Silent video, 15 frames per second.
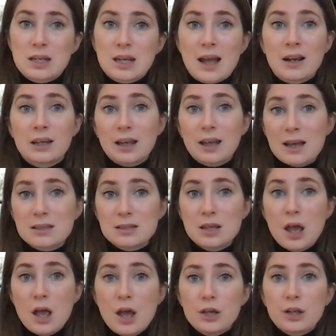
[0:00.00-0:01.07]
And I guess,
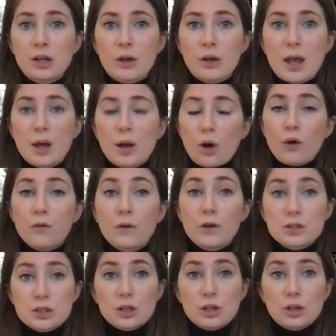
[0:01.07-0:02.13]
it offered
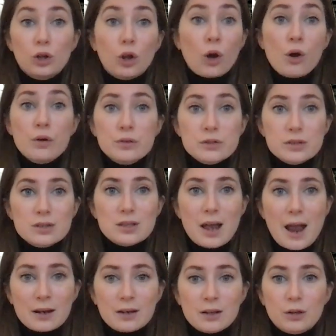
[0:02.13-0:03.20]
lots,
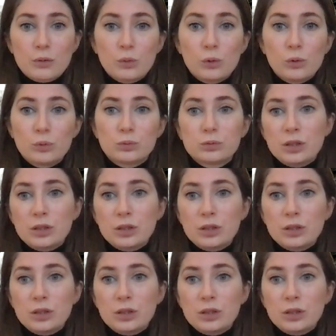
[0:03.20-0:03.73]
and we'll